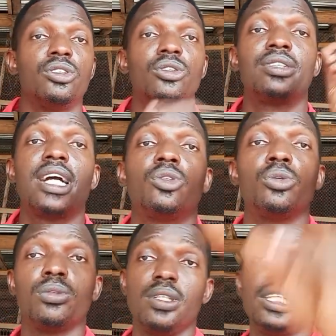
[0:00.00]
So try
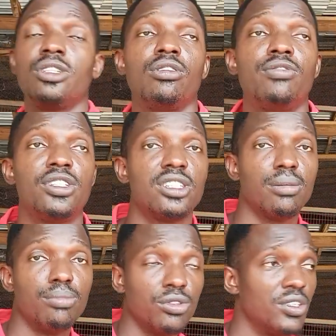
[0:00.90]
to eat those
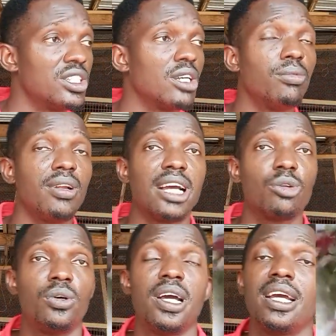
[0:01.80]
vegetables. Vegetable like